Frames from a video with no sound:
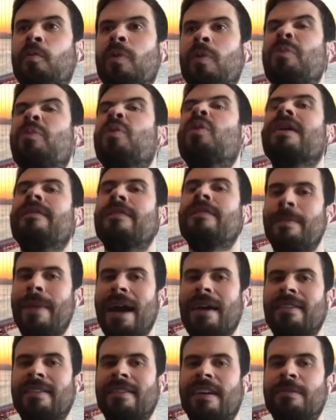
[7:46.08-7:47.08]
we will give them
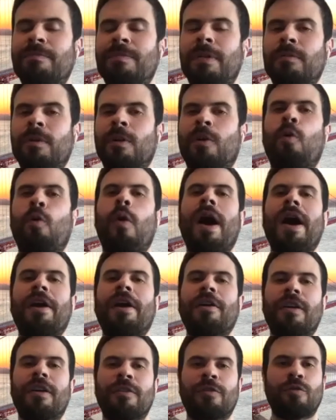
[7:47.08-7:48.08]
access, but
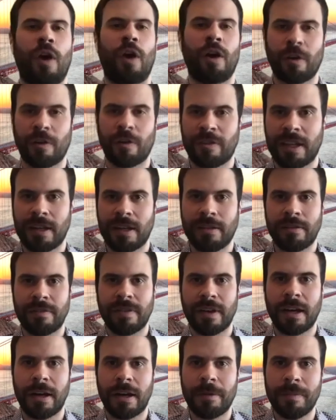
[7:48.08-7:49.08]
require a stronger set of
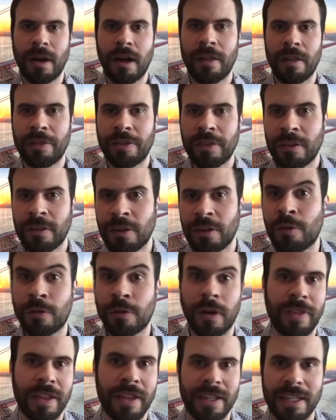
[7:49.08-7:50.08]

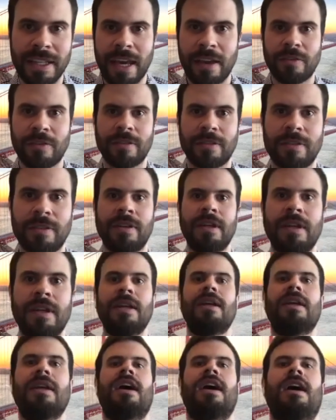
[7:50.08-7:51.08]
user authentication
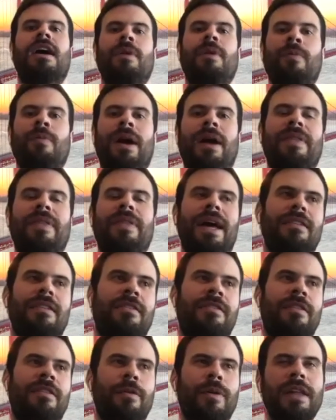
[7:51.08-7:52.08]
around that.
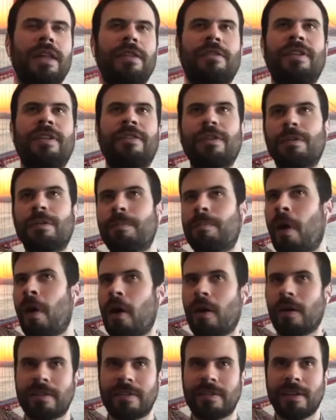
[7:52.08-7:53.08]
So there's different
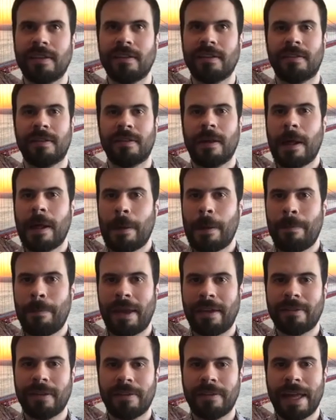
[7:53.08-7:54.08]
policies
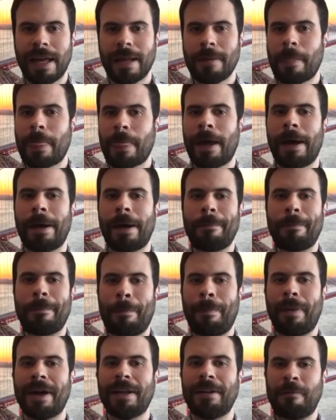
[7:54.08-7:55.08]
based on that,
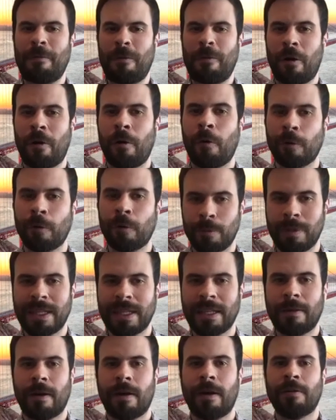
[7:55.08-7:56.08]
but
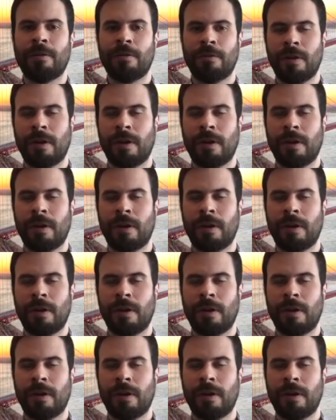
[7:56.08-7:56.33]
ultimately